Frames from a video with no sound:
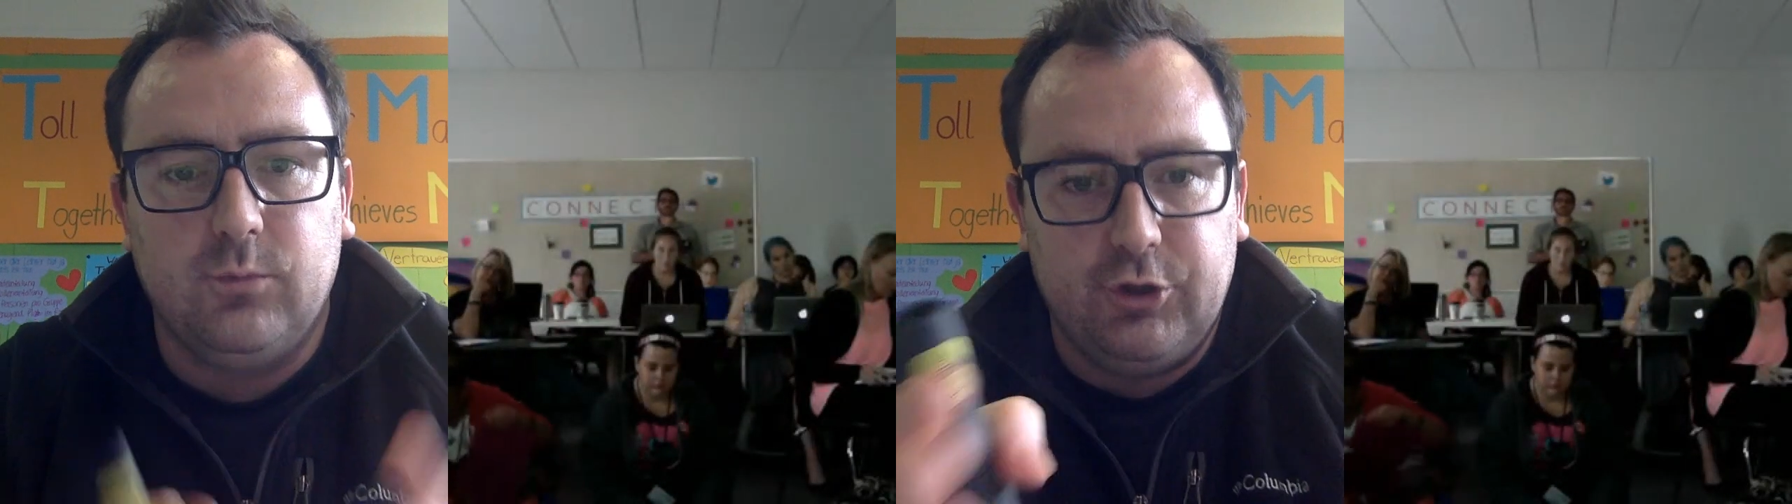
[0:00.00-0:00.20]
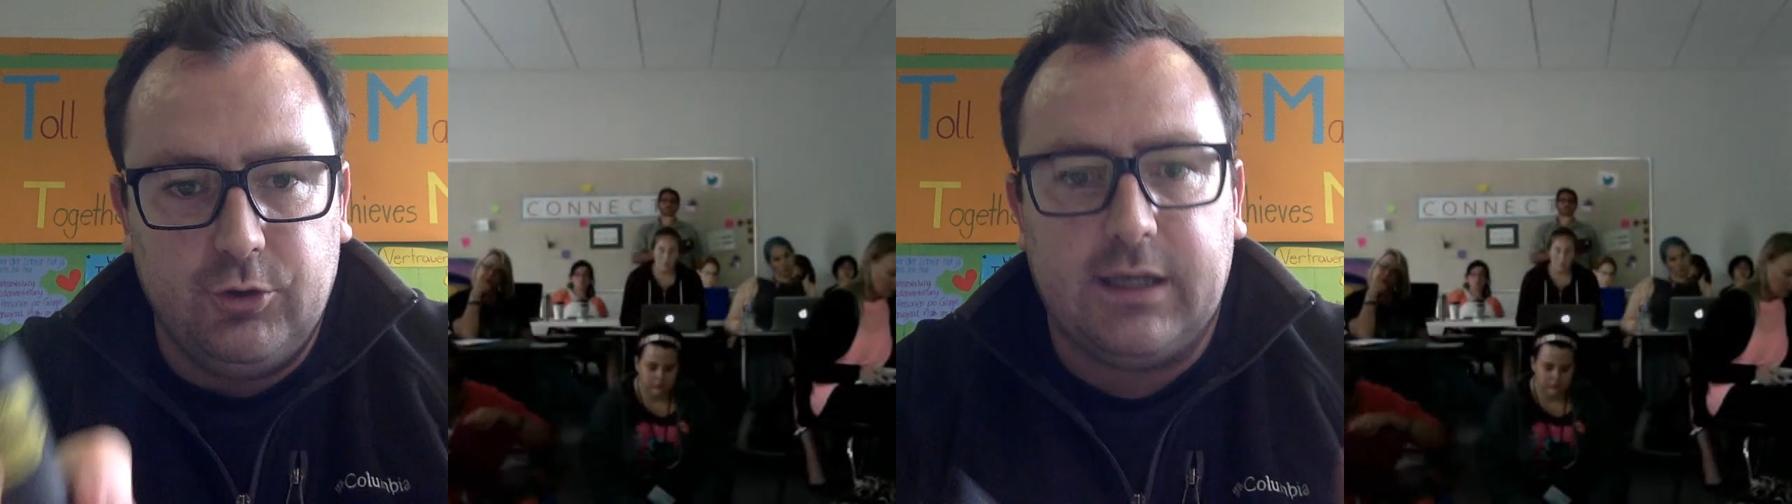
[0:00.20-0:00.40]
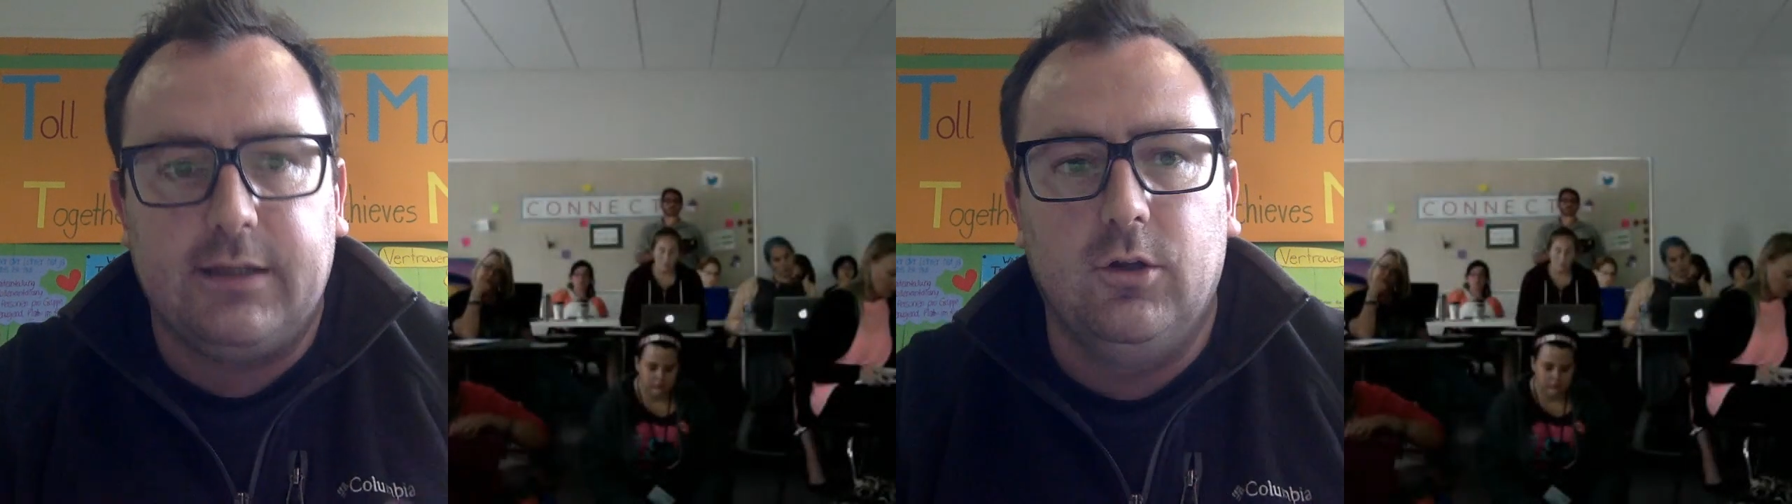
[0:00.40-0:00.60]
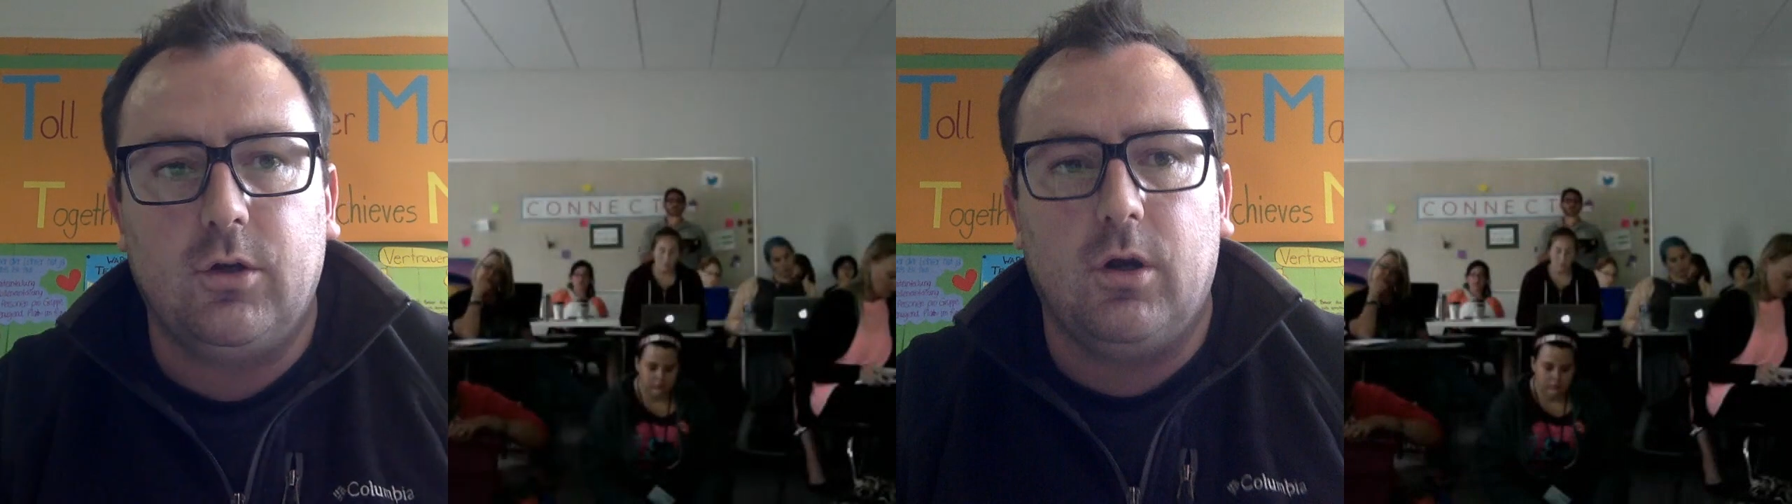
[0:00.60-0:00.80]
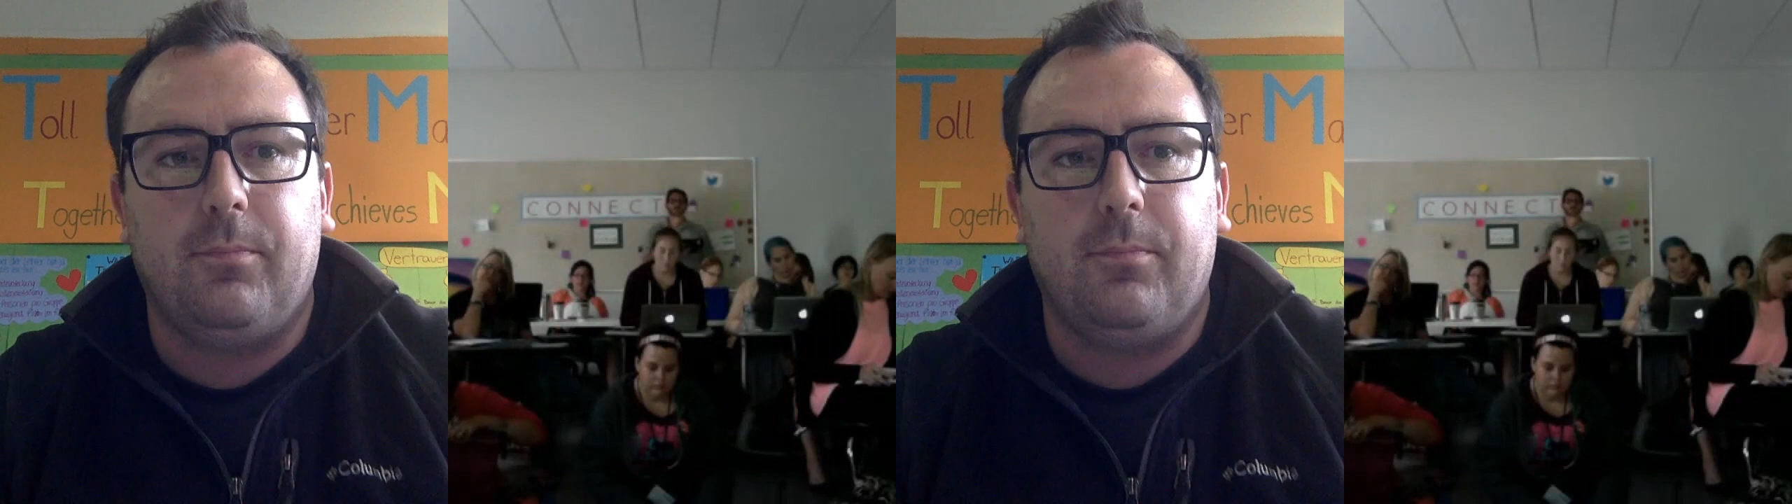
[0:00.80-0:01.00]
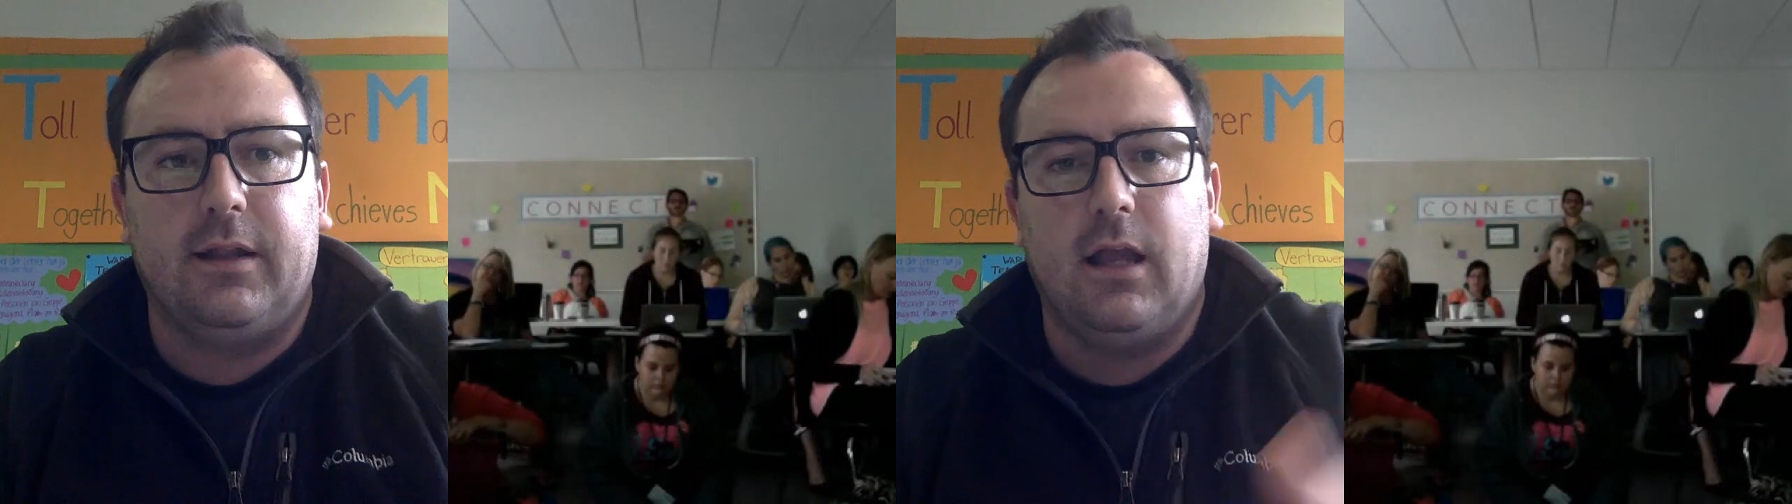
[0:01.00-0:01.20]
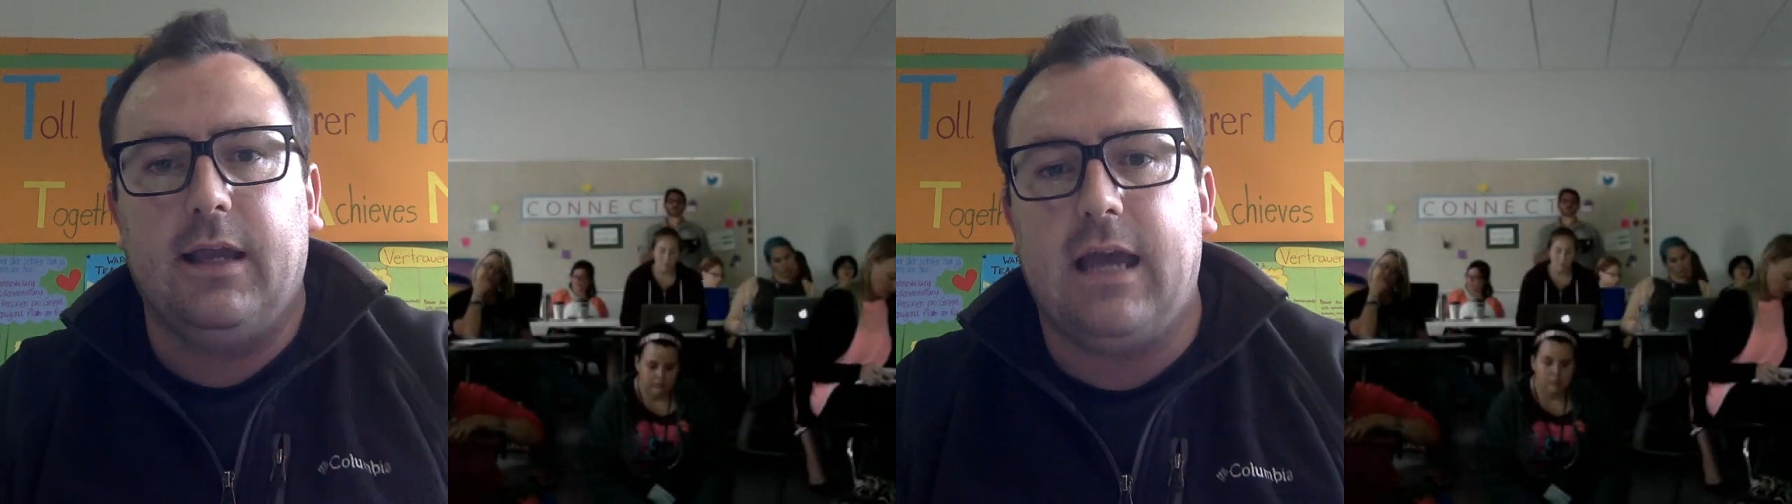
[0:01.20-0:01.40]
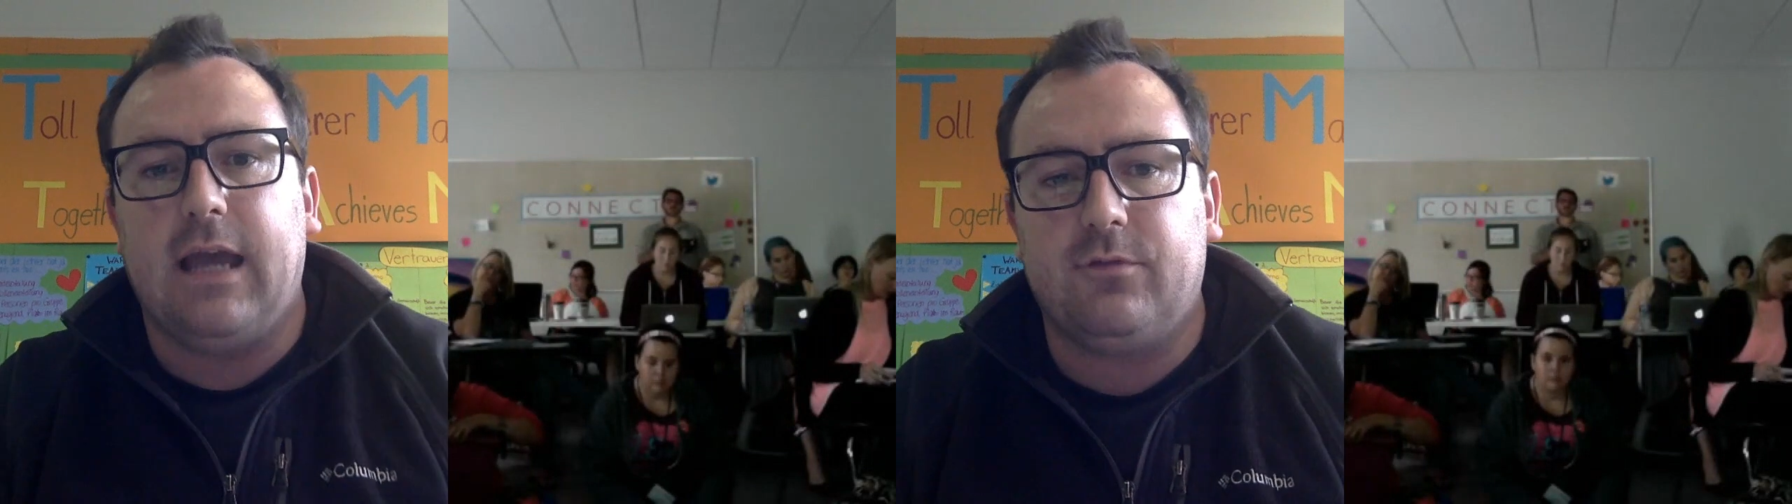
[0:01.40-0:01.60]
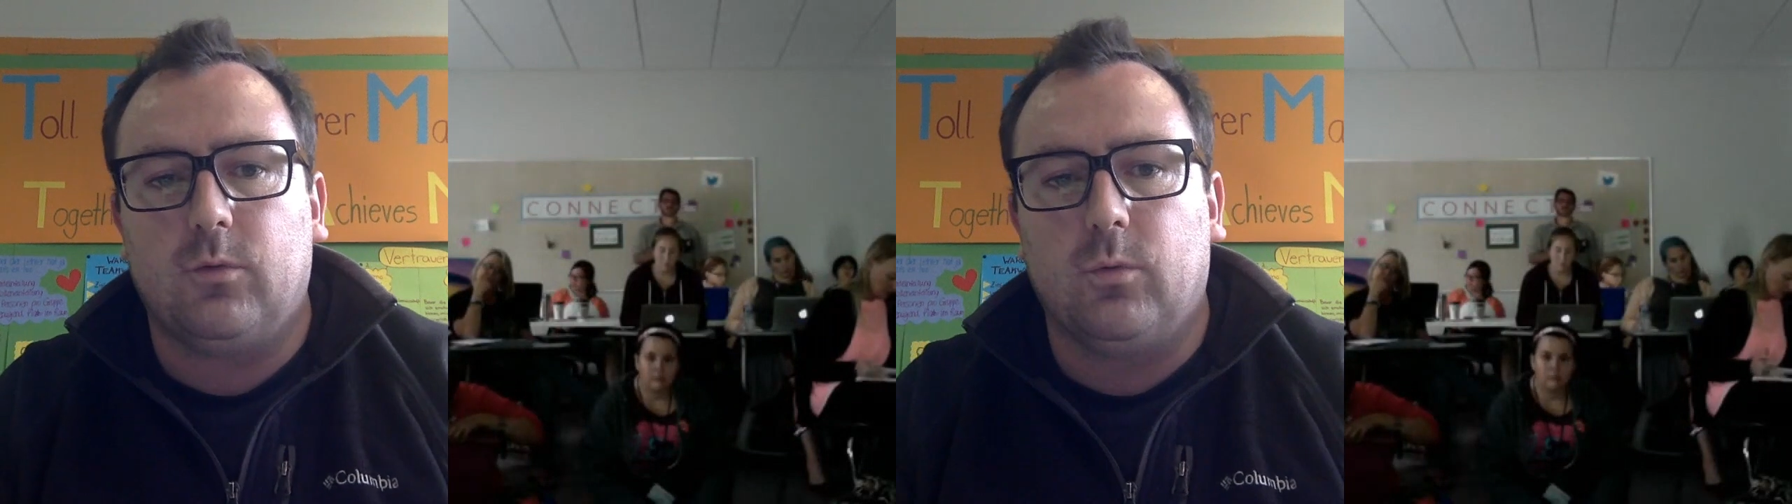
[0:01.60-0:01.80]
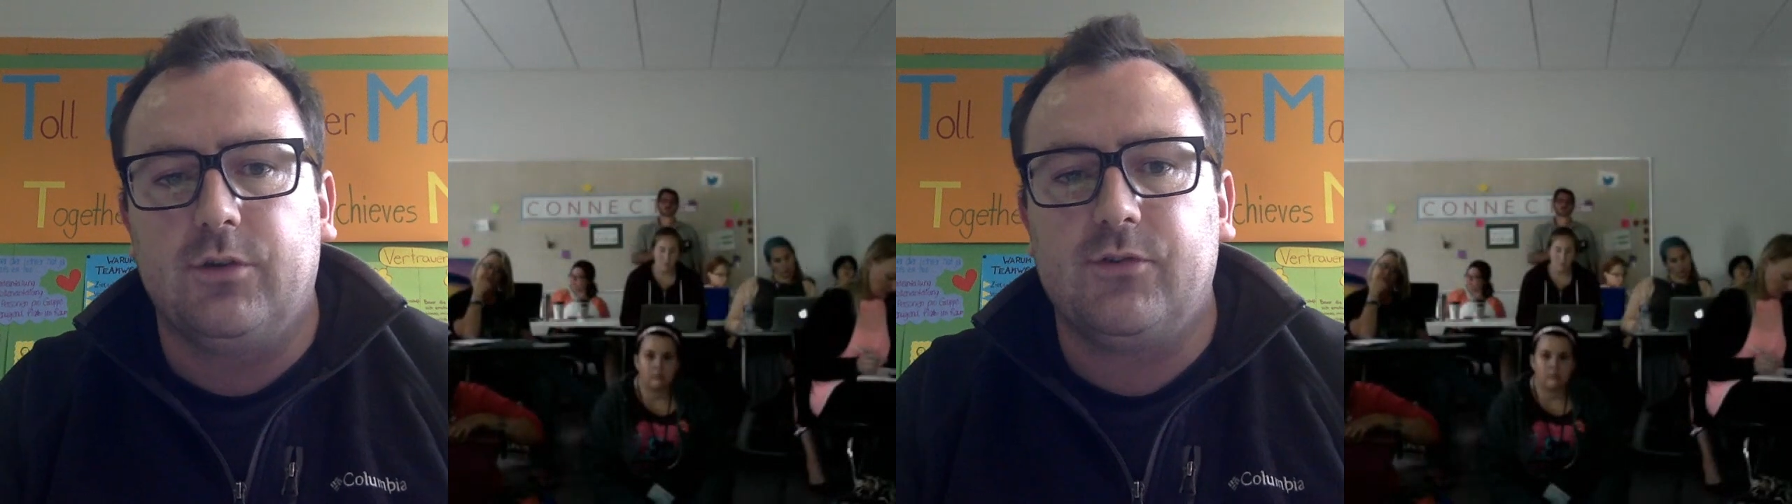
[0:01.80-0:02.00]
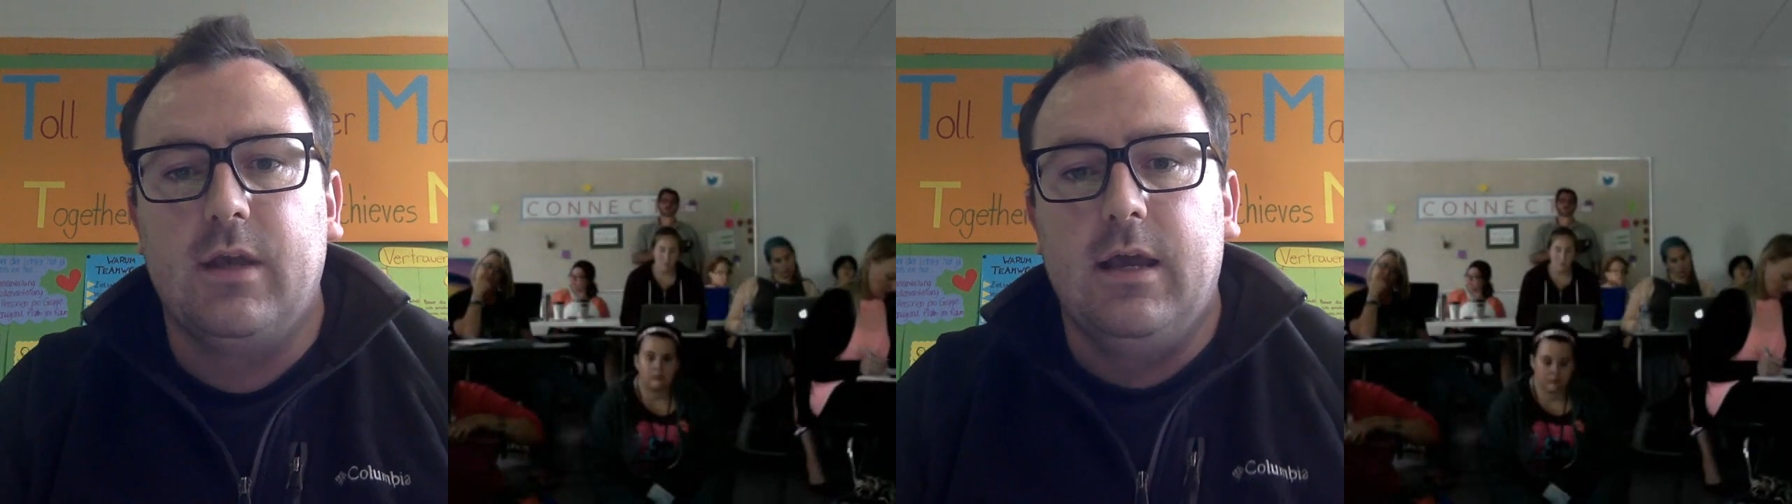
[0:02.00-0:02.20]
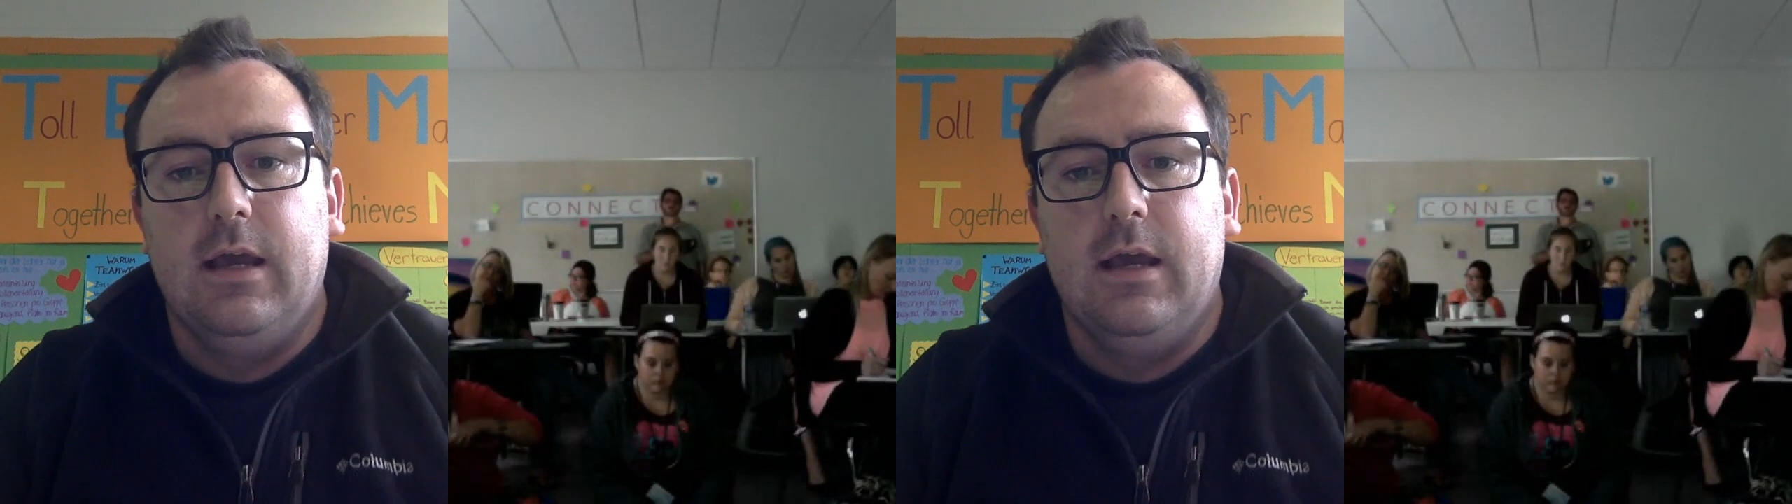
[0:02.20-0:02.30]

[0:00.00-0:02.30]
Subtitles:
which you can look up online afterwards.